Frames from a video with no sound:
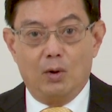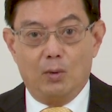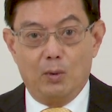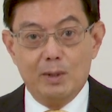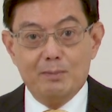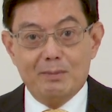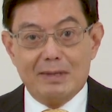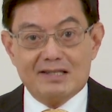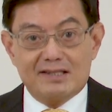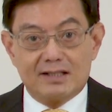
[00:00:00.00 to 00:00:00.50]

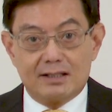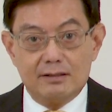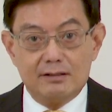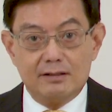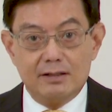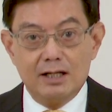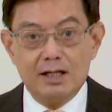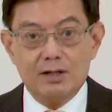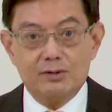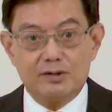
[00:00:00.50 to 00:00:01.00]
We must
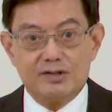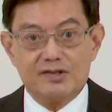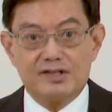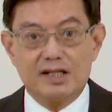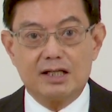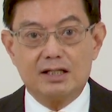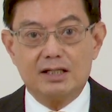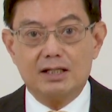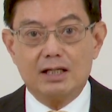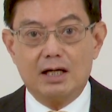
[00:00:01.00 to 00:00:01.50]
continue to
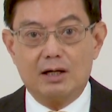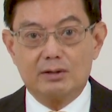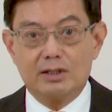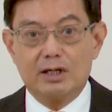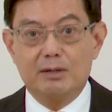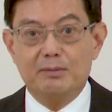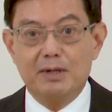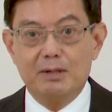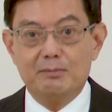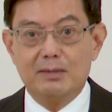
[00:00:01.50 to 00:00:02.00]
signal our
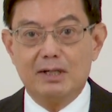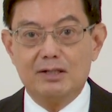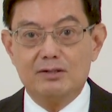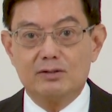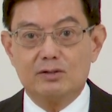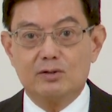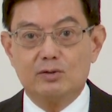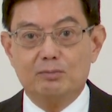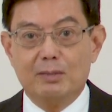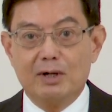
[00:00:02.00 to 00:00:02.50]

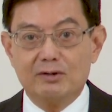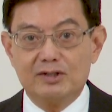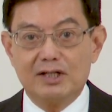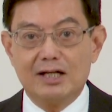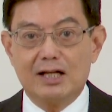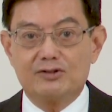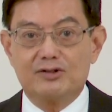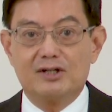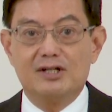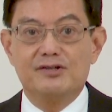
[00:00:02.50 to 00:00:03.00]
commitment to
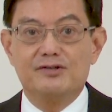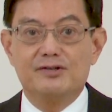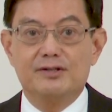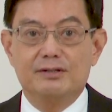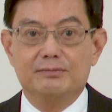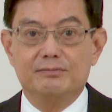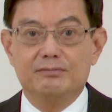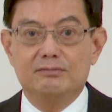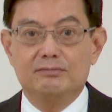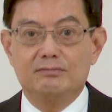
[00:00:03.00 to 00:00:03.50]

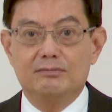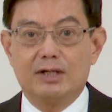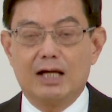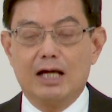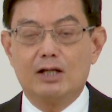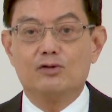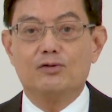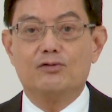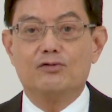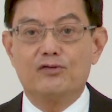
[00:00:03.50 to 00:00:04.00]
multilateralism
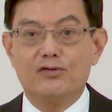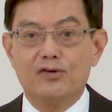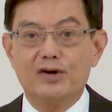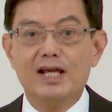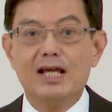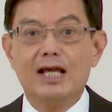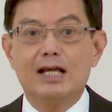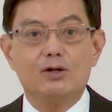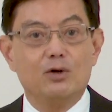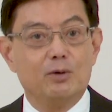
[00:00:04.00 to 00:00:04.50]
and to
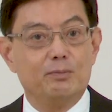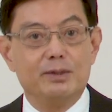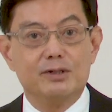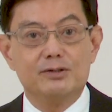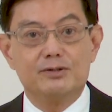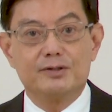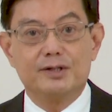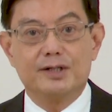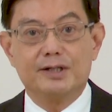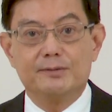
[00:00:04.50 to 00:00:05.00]
free and
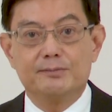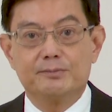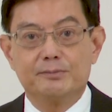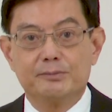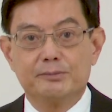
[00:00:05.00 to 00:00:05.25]
open trade.